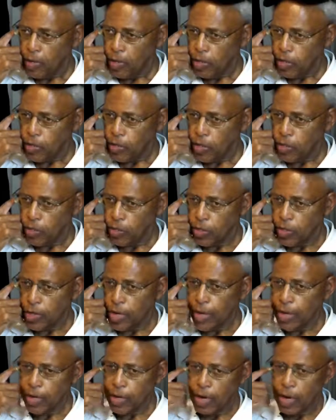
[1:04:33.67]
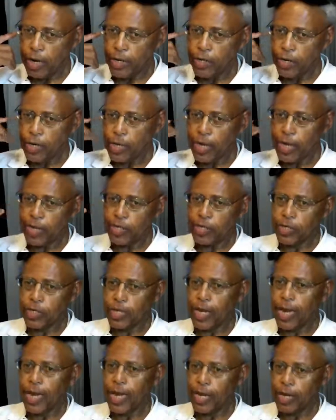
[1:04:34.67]
He says, in that under that
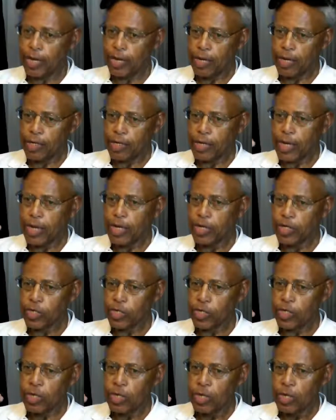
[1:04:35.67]
stat status,